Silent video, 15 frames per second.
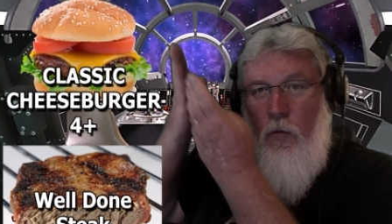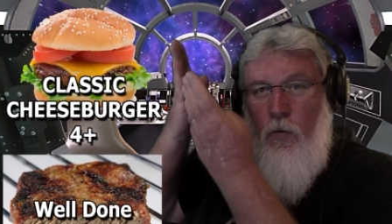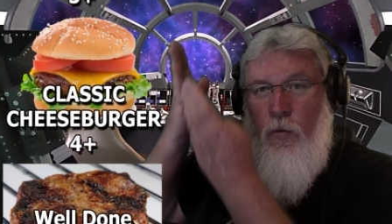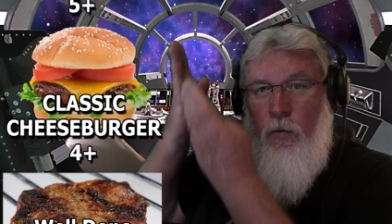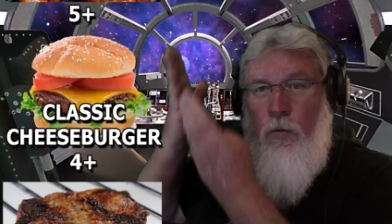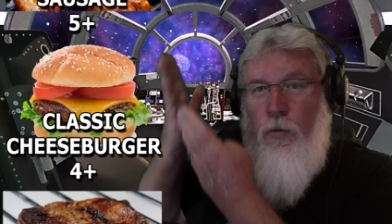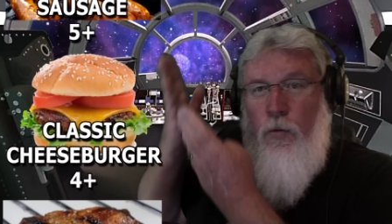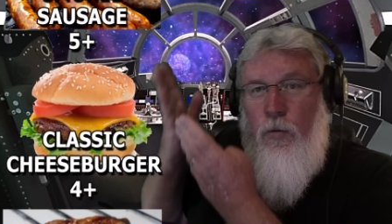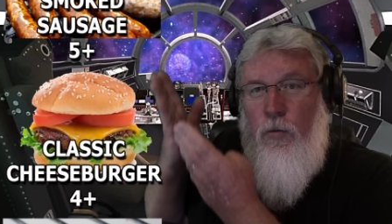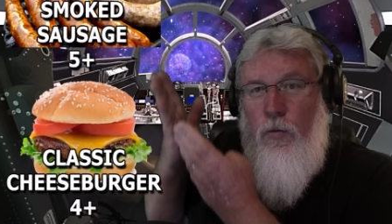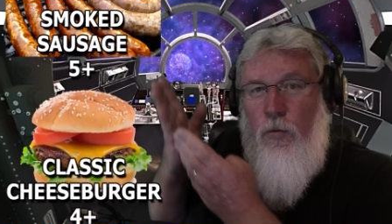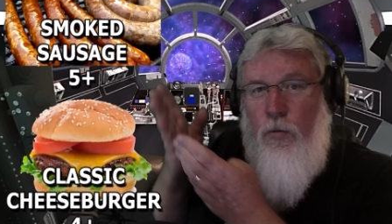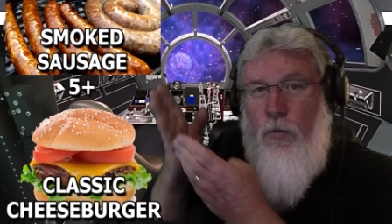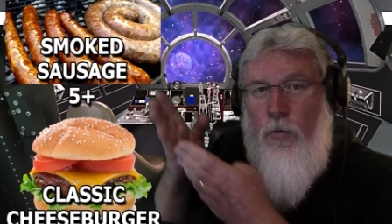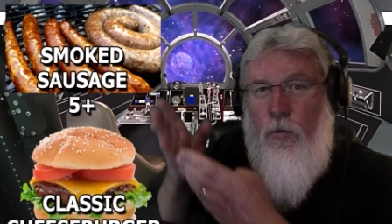
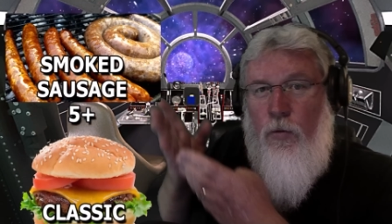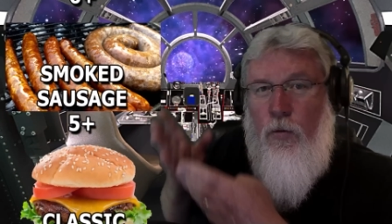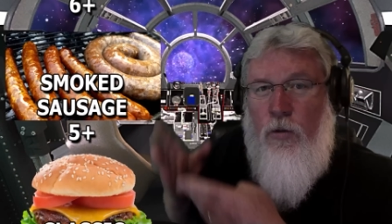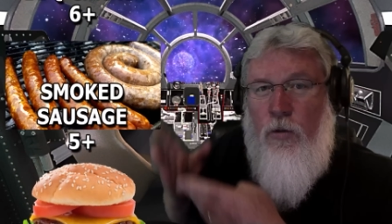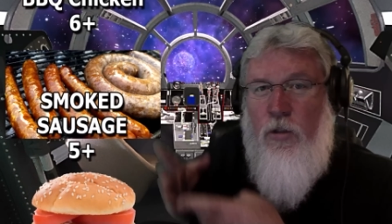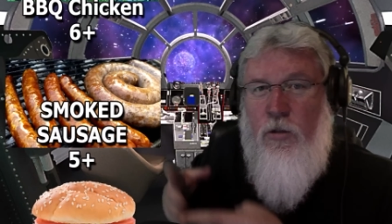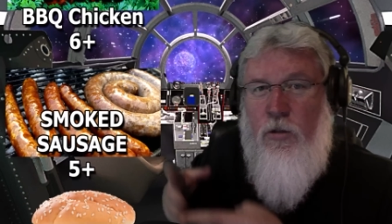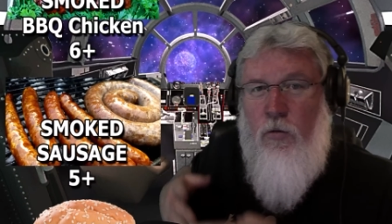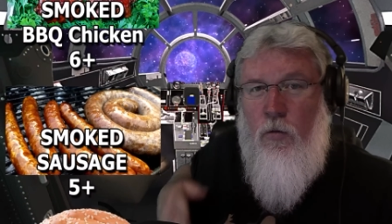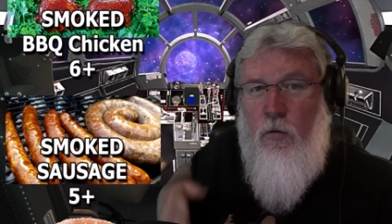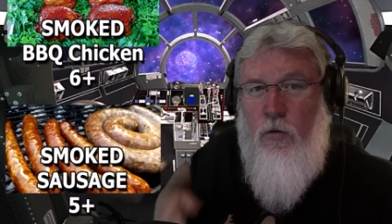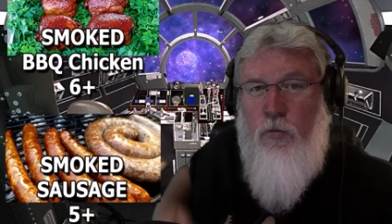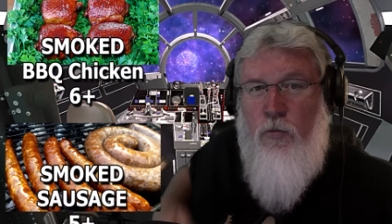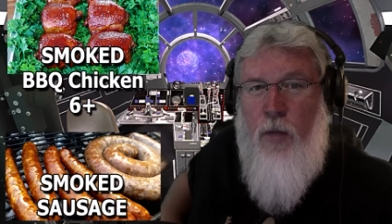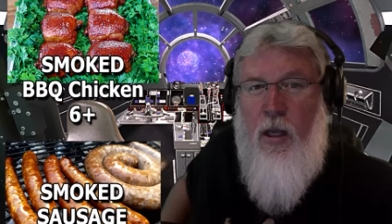Ooh, as it
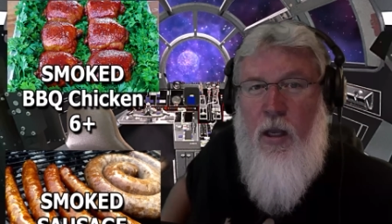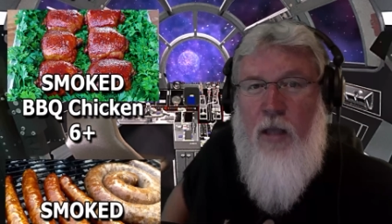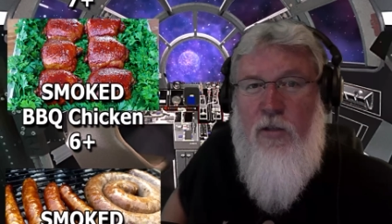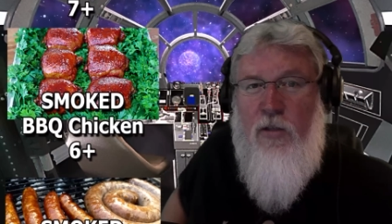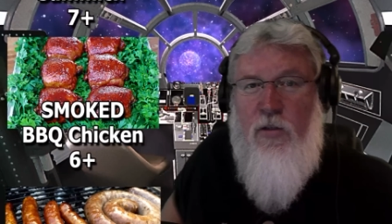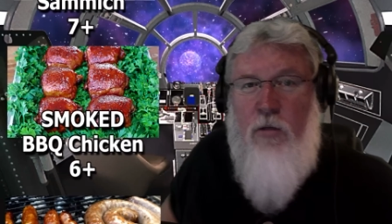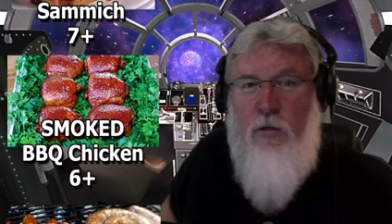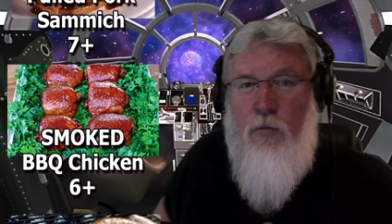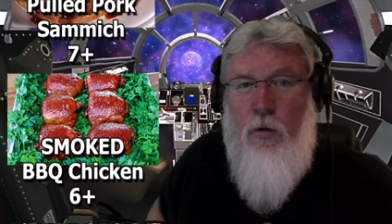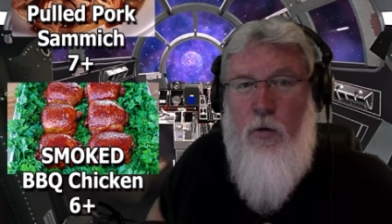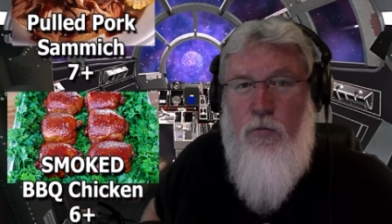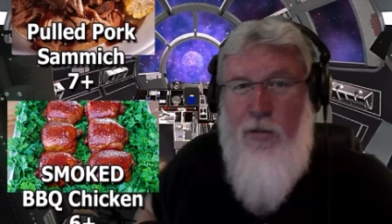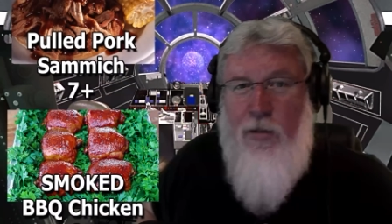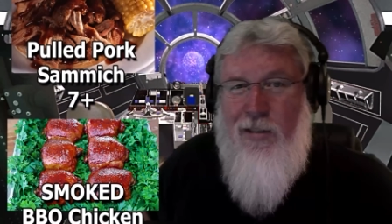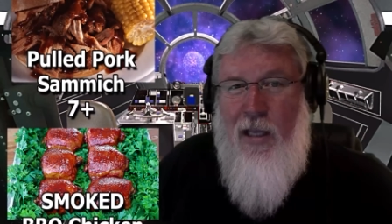scrolls by
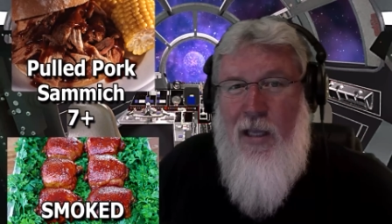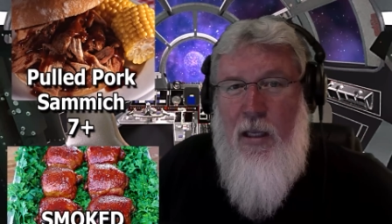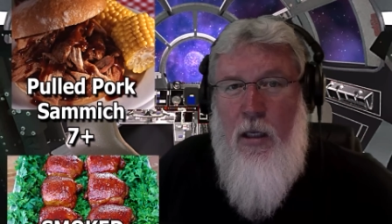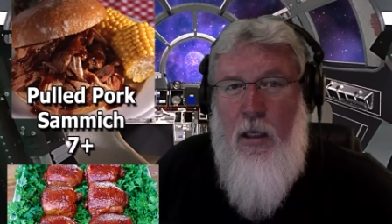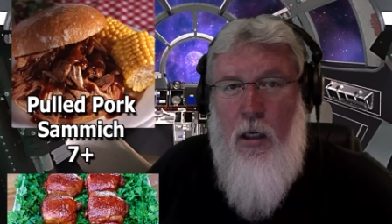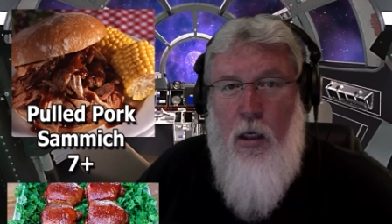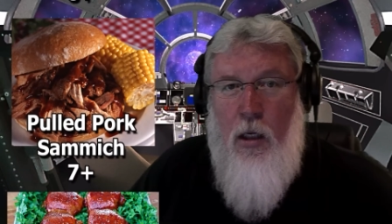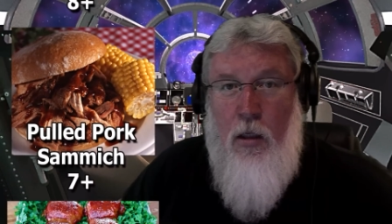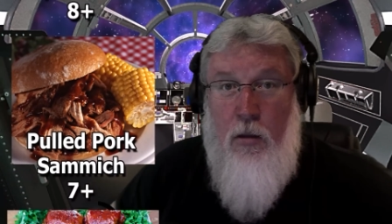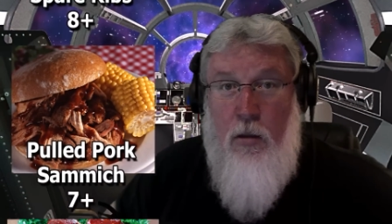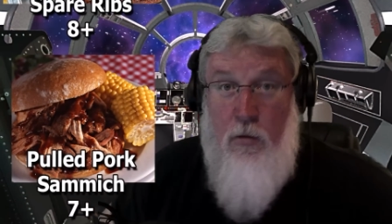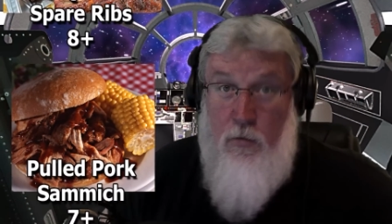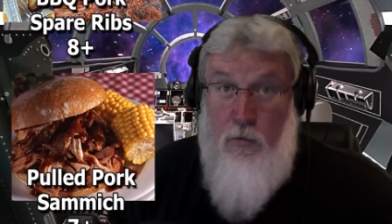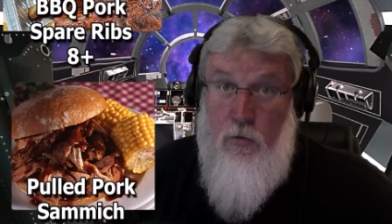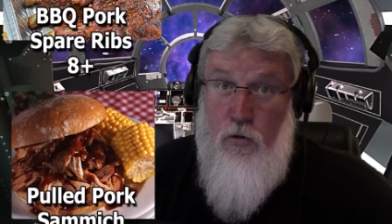0 to 10.
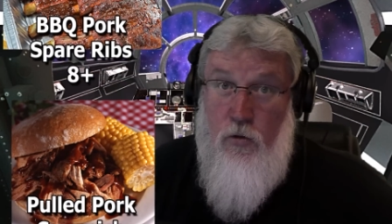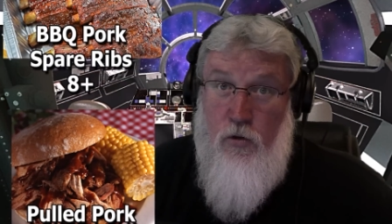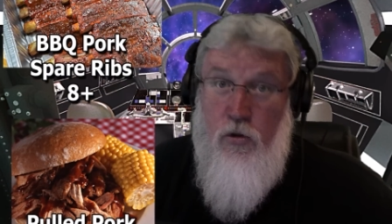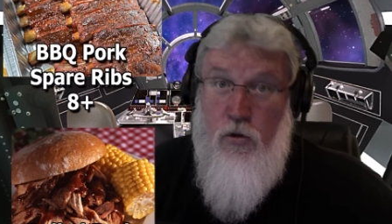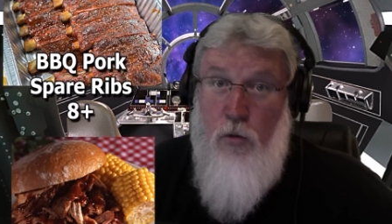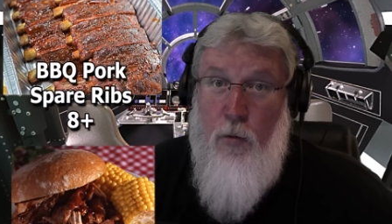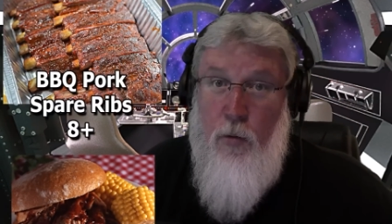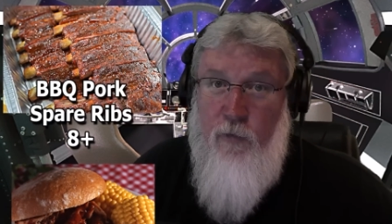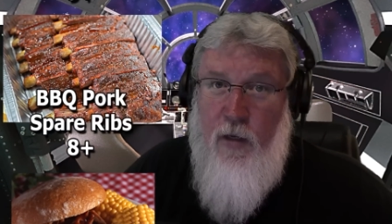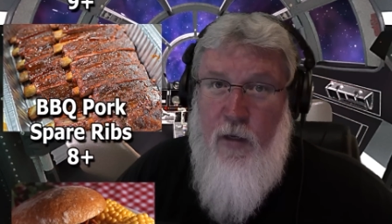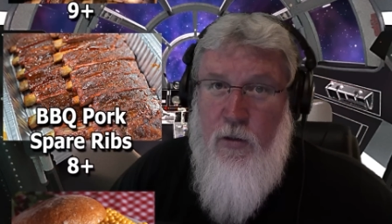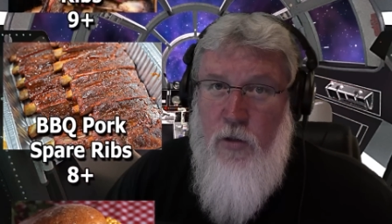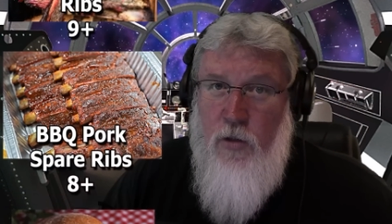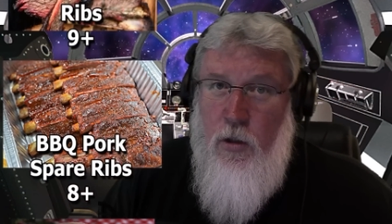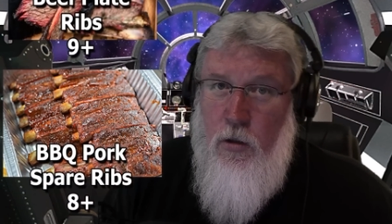Super
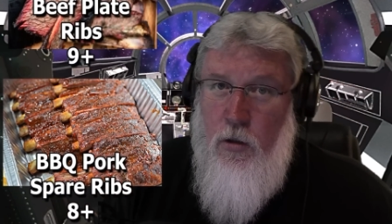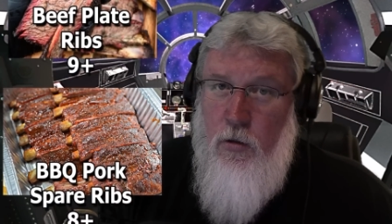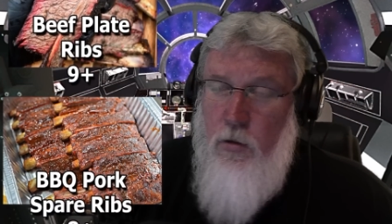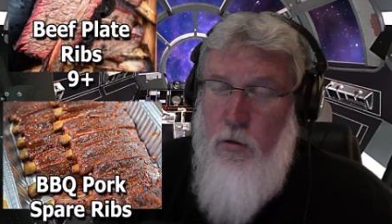fancy.